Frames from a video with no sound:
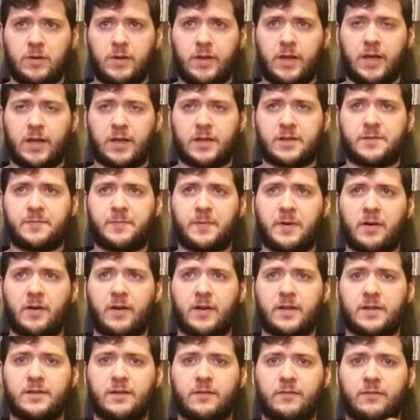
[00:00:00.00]

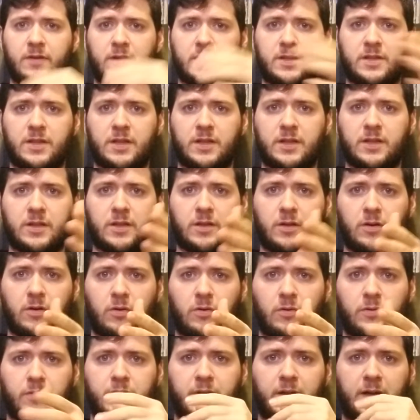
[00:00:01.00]
experience of listening to the
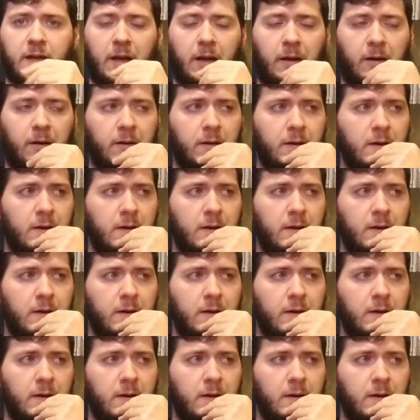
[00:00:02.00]
whole thing,